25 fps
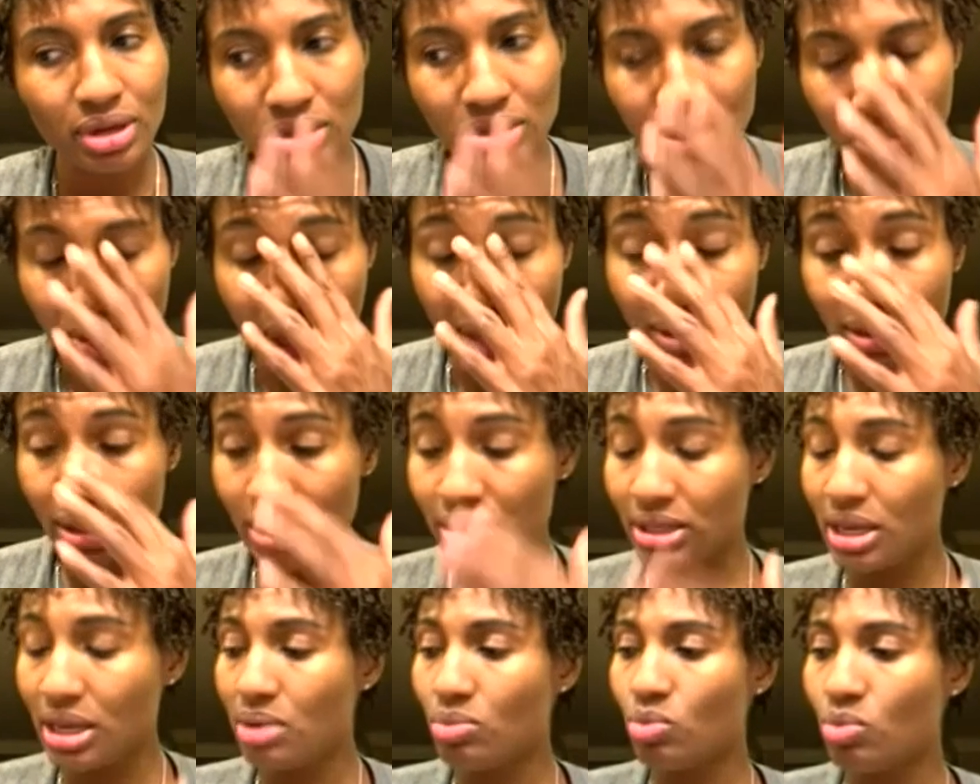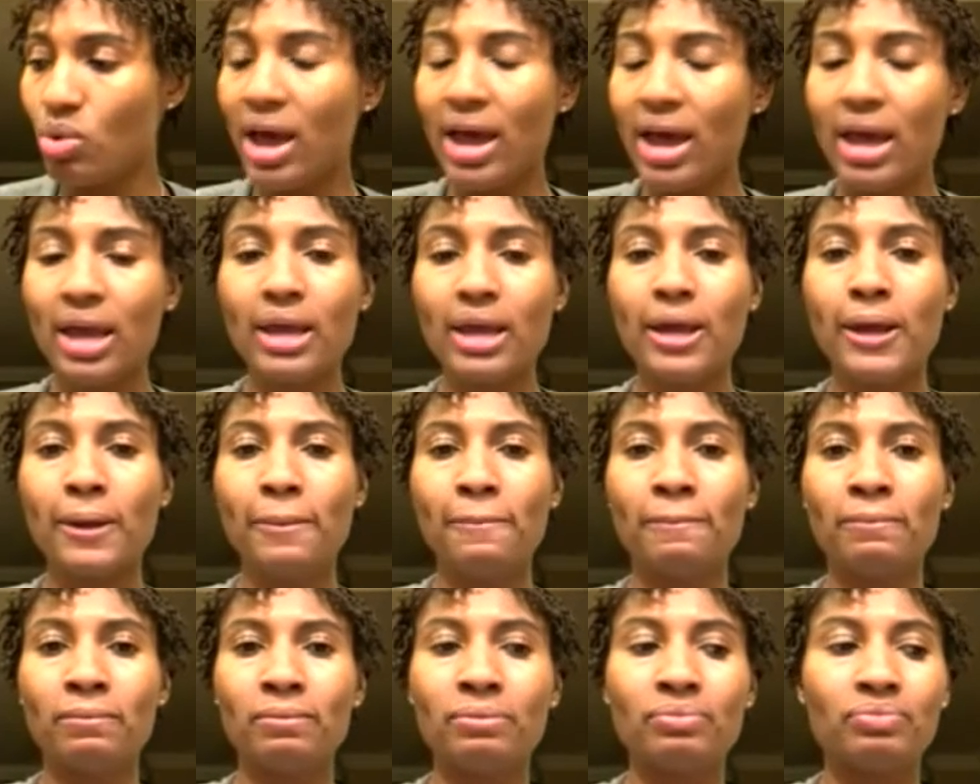So that's the same way
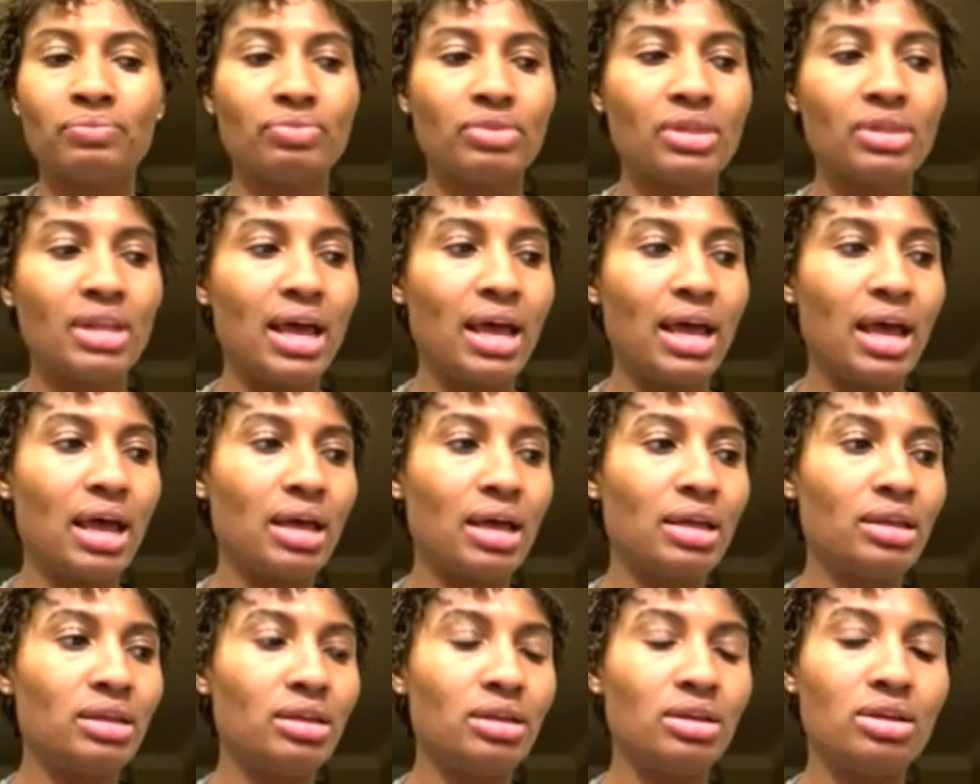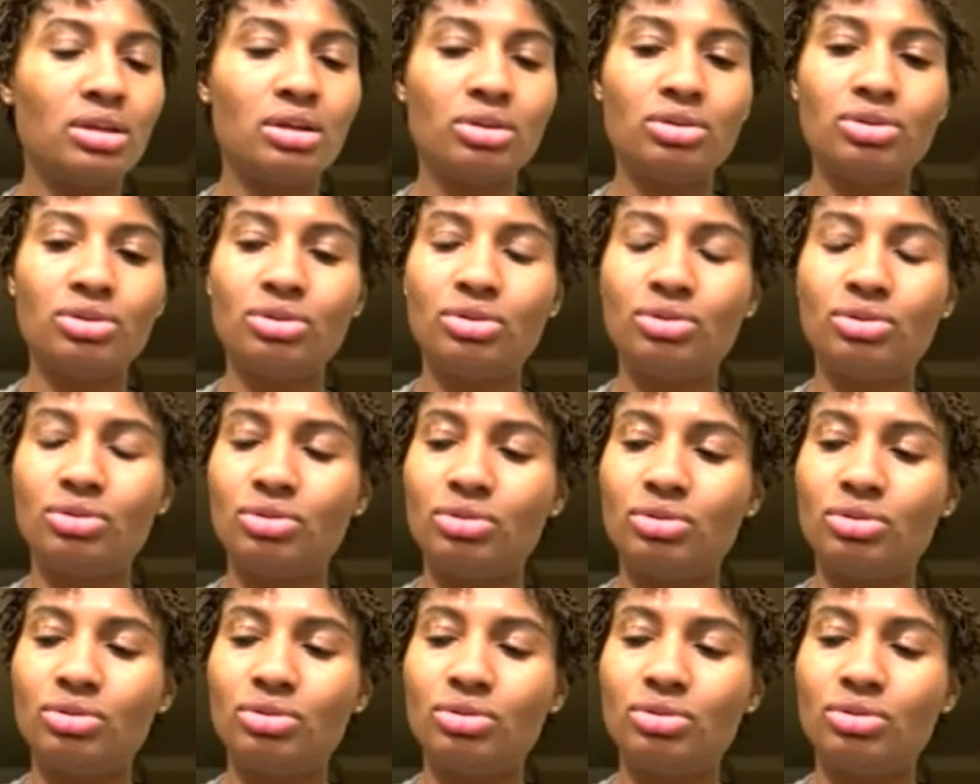that, you know, you,